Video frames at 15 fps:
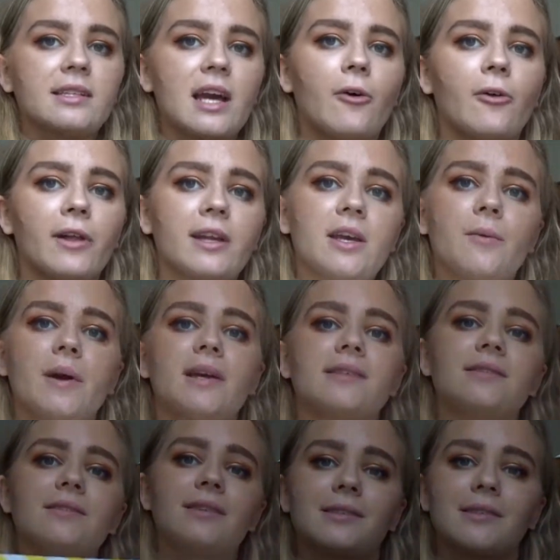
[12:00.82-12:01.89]
towel anyways.
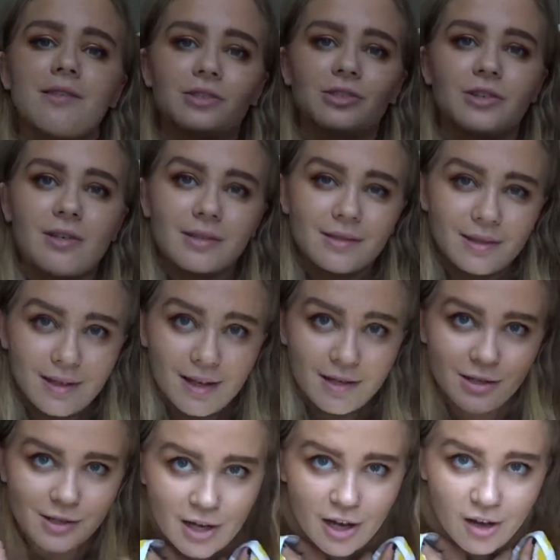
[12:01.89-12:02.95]
This is just a
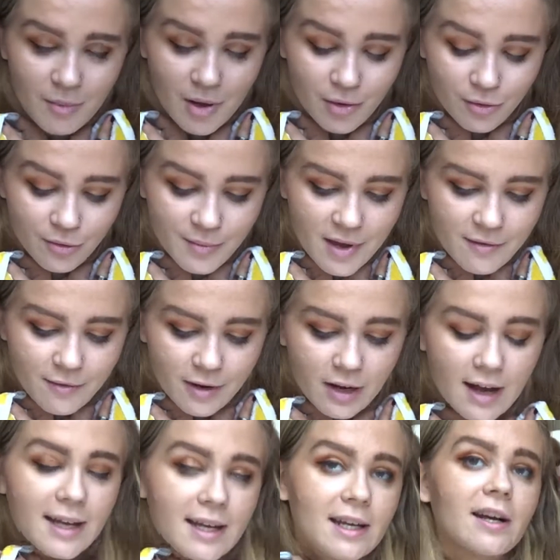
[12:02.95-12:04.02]
kitchen towel my roommate
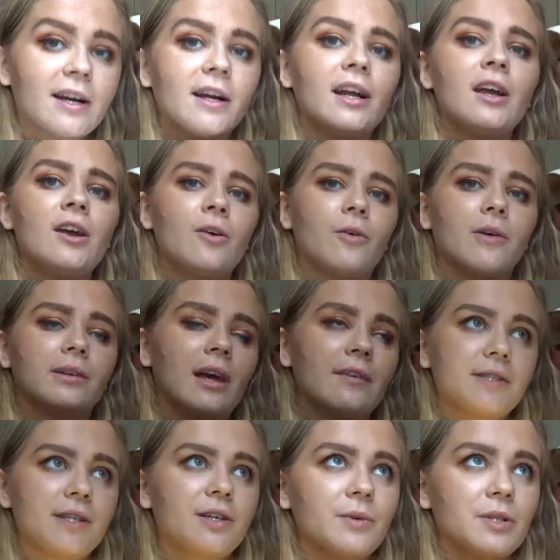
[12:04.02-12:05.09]
forgot here or left
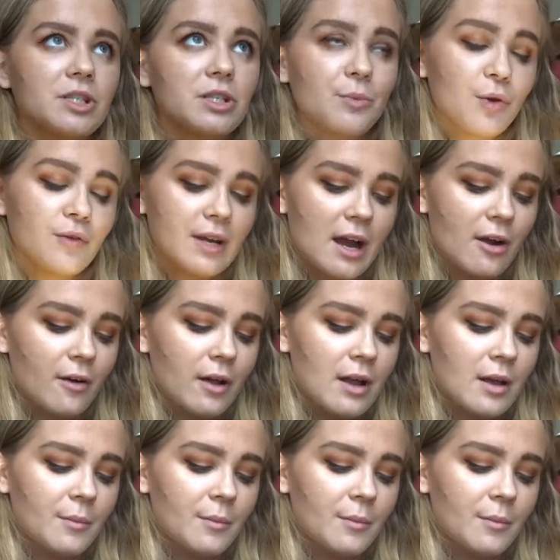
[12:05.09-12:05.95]
here when she moved out,